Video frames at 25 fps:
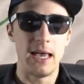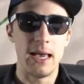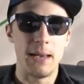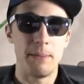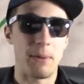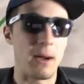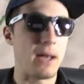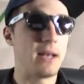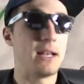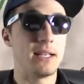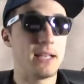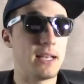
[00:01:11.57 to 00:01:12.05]

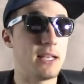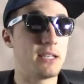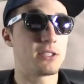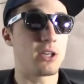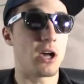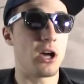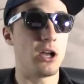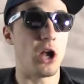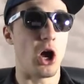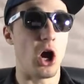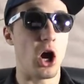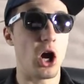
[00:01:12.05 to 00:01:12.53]
But it is
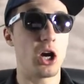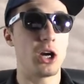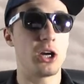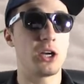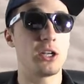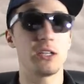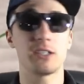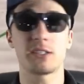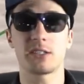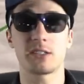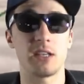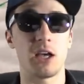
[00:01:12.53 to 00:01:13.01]
on
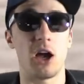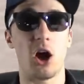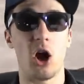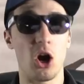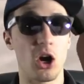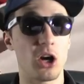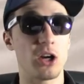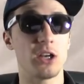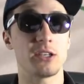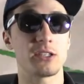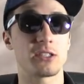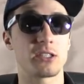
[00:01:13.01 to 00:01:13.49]
hardest, the
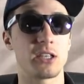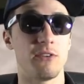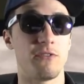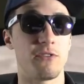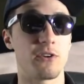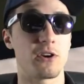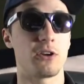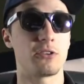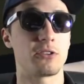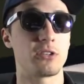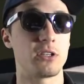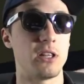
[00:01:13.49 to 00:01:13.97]
hardest
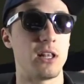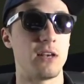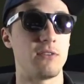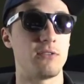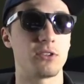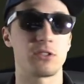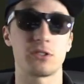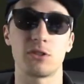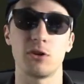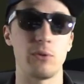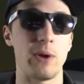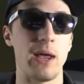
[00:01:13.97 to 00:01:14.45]
difficulty level.
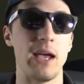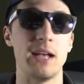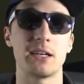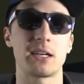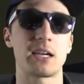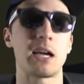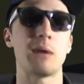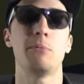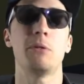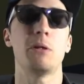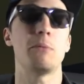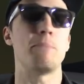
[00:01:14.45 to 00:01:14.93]
So we had a
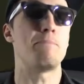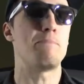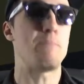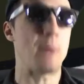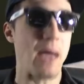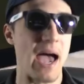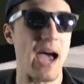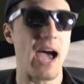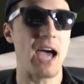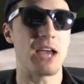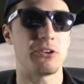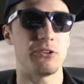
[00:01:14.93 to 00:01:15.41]
couple of
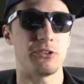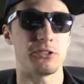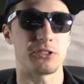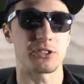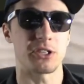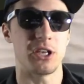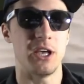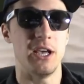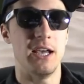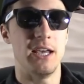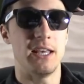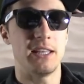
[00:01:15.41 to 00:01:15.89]
battles
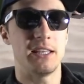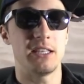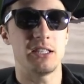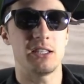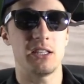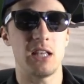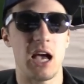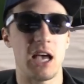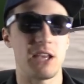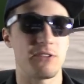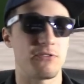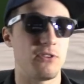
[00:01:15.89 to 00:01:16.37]
these
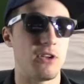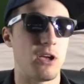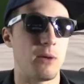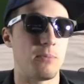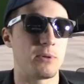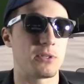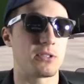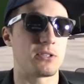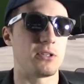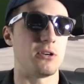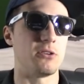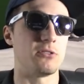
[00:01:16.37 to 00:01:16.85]
last few
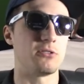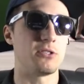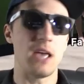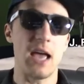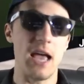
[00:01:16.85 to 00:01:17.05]
episodes.